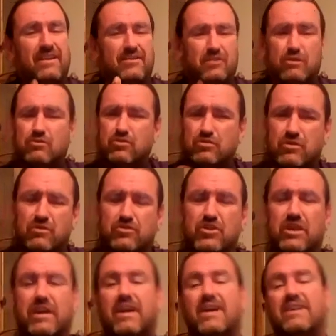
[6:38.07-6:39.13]
Don't you, don't
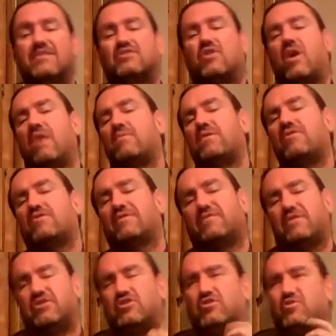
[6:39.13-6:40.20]
ya. So I wonder if
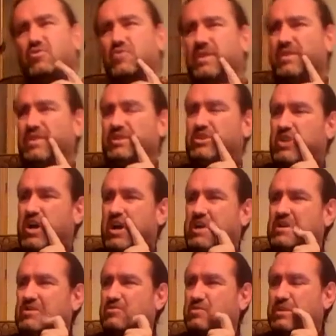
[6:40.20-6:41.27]
the chu and the cha
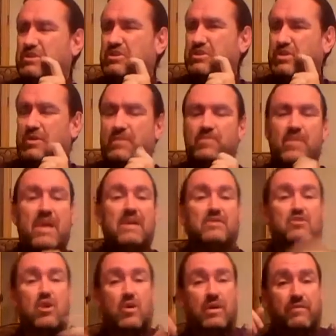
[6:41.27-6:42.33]
is regional.
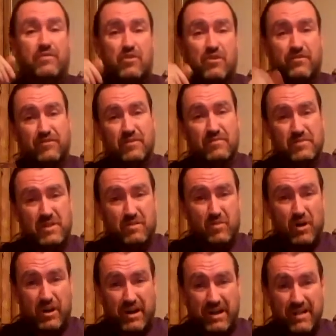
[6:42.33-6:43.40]
So if you're from
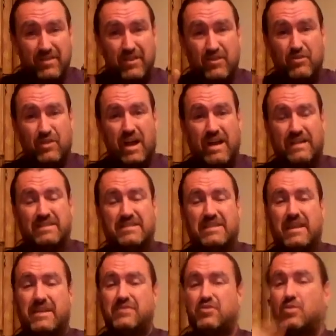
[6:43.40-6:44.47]
somewhere in the United
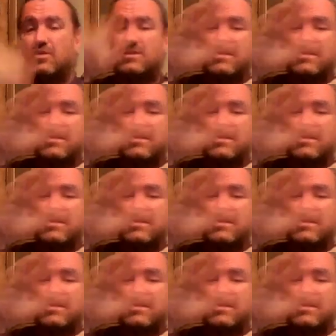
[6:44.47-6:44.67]
States or